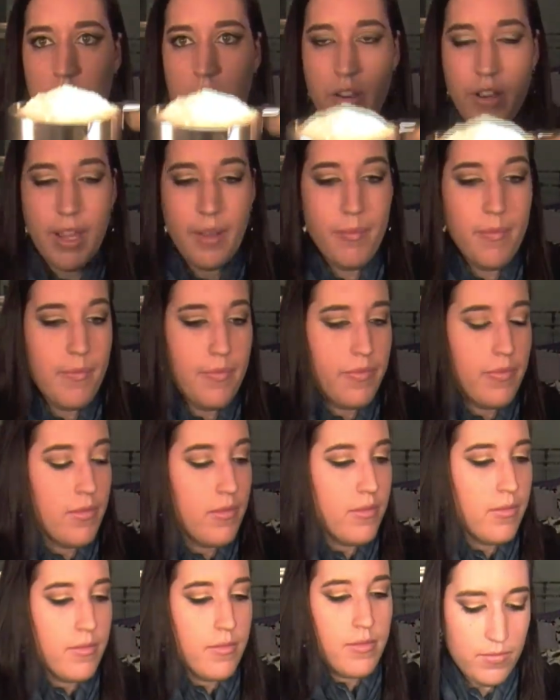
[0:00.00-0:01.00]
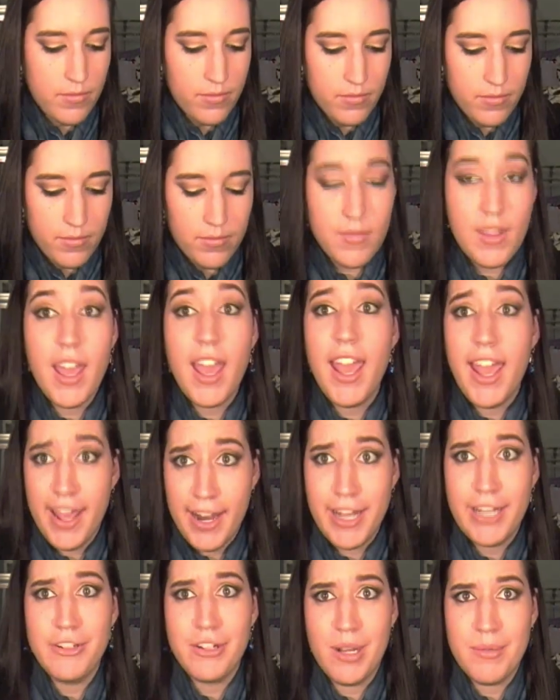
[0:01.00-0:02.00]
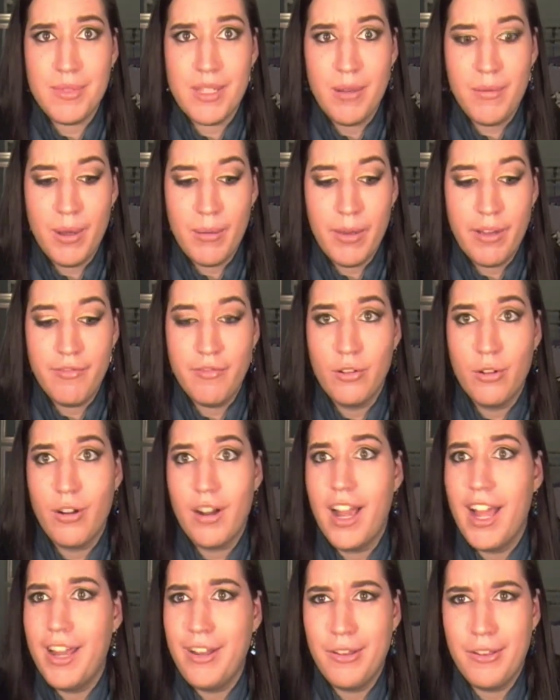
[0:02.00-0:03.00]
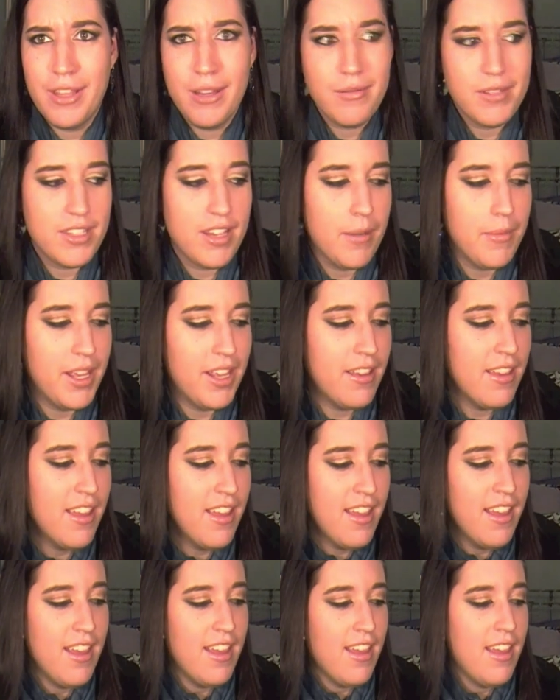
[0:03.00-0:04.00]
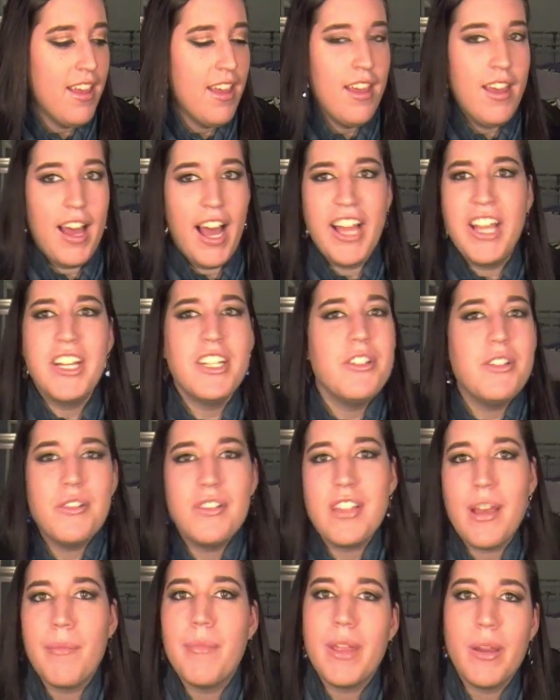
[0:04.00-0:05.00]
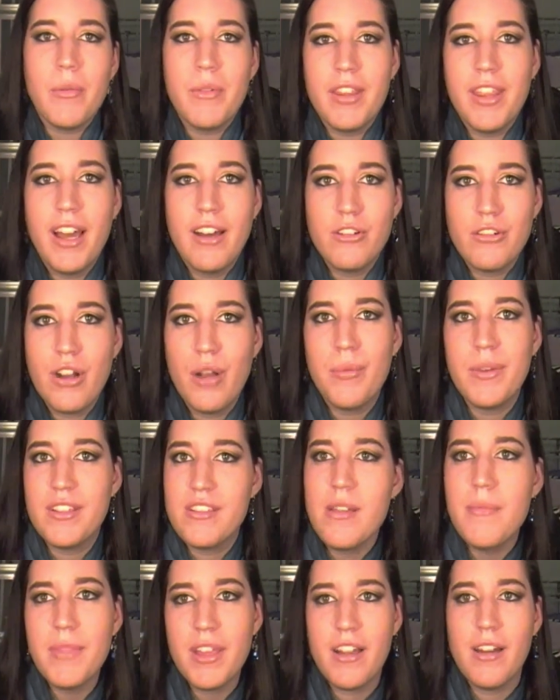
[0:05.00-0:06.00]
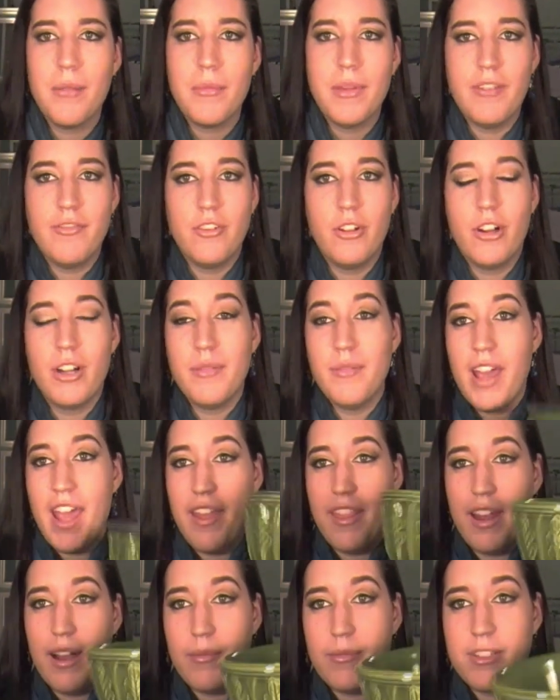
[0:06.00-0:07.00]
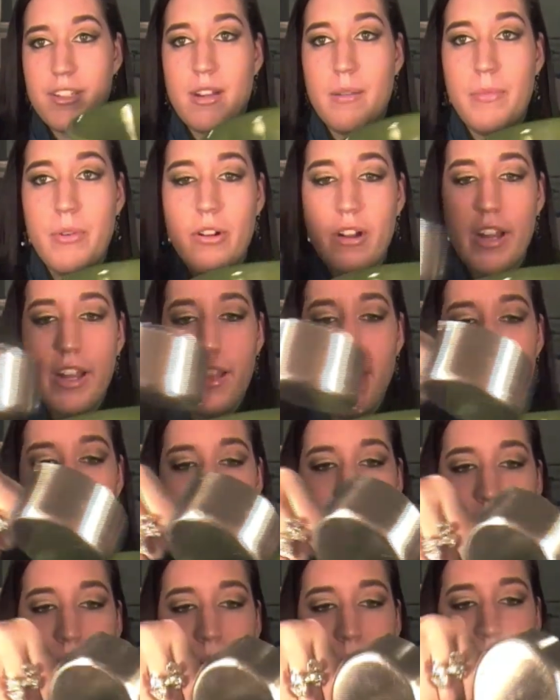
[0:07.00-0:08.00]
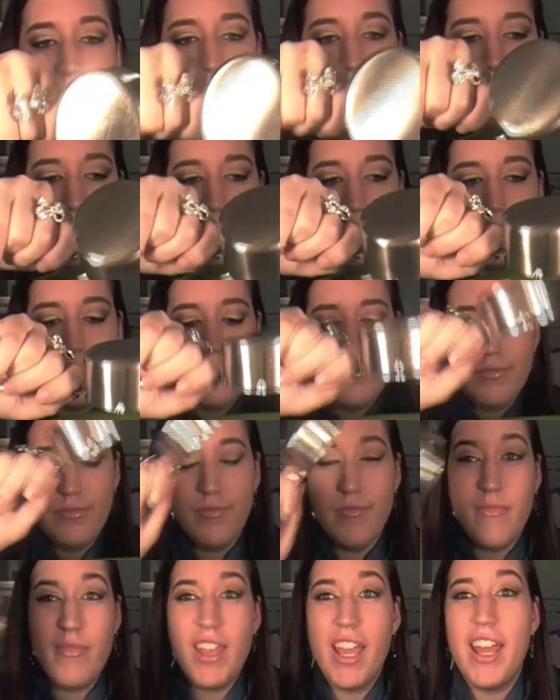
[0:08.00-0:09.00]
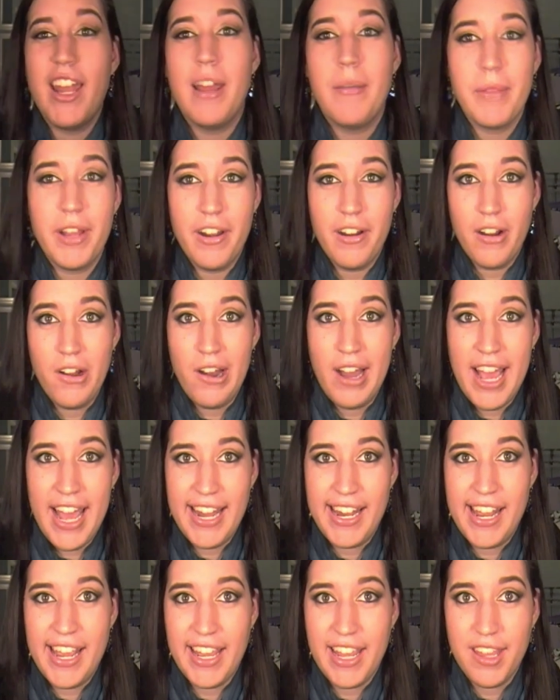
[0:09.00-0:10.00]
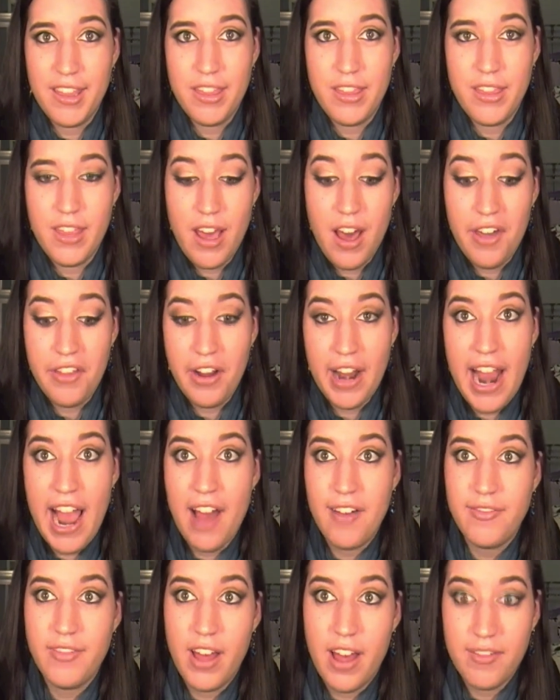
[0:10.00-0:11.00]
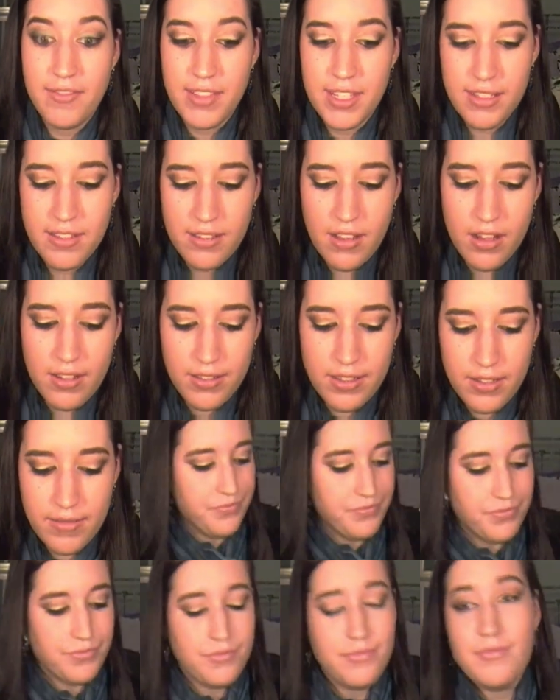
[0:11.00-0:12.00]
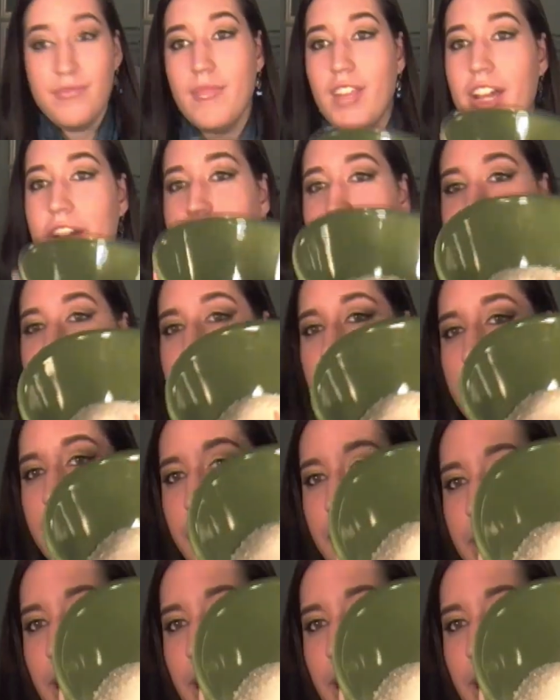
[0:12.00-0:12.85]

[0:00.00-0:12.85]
Okay. And I dropped some on my floor. I knew that was coming. I couldn't do something without dropping something on my floor. And then I'm just going to pour it in there. And I'm going to go ahead and get the other half of this salt. Okay, so there